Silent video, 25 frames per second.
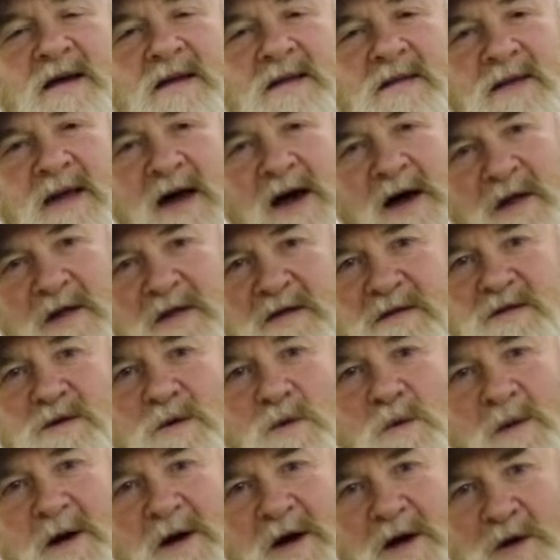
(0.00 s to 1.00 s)
Now that the
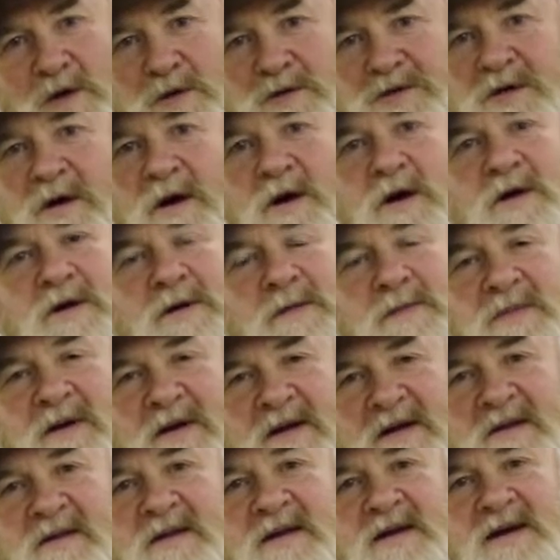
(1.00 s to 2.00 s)
wells are
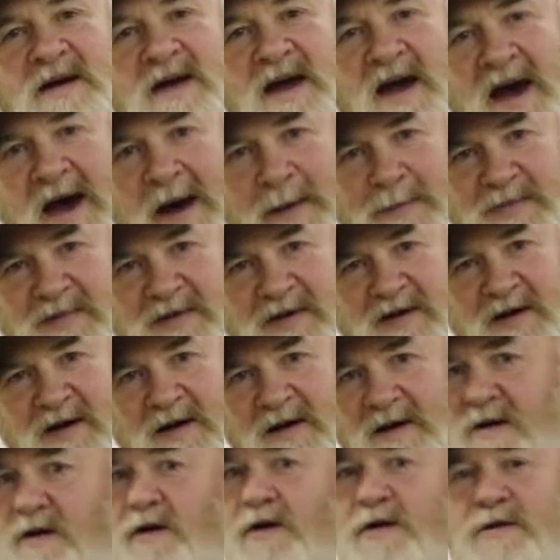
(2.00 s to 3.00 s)
completely capped,
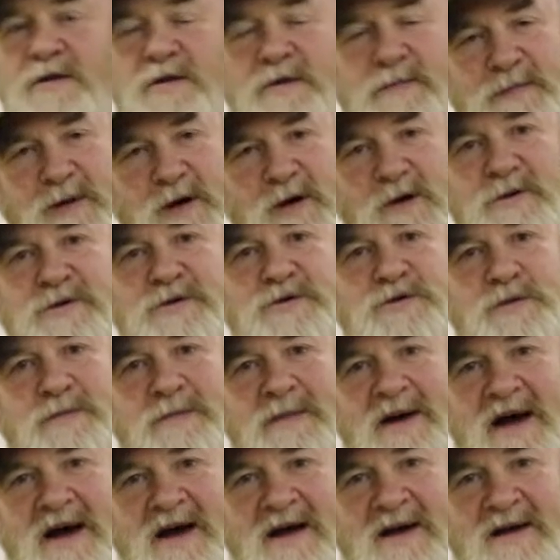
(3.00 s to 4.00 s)
the birds are
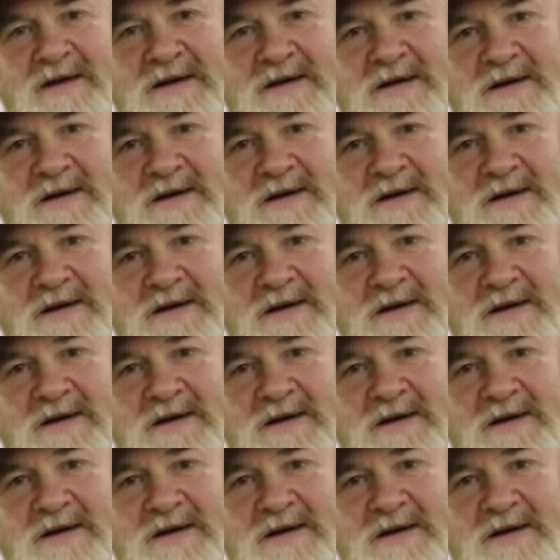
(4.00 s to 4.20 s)
back.